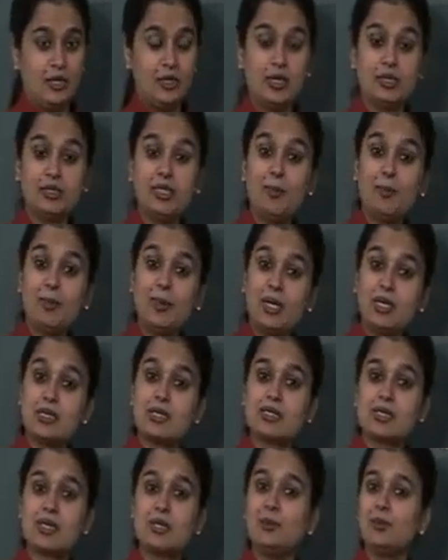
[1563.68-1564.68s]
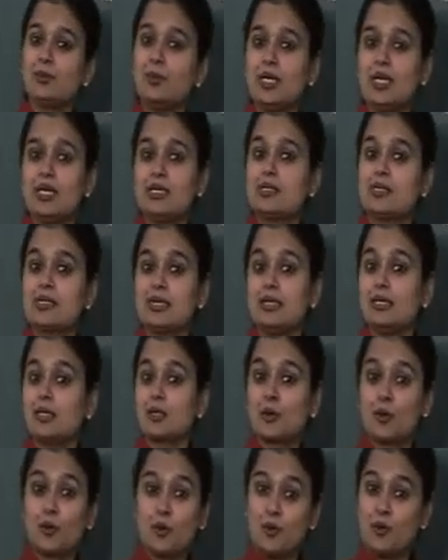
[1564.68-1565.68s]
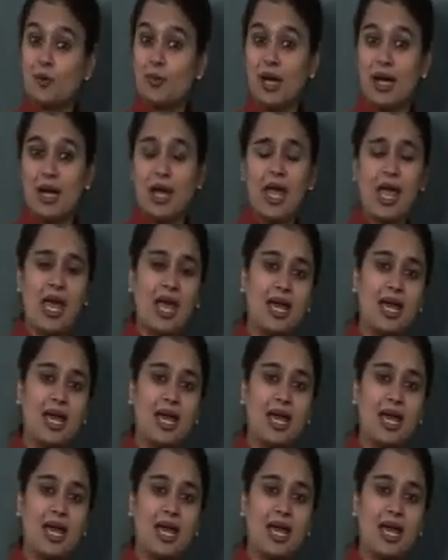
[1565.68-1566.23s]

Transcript: Now the person who is in coma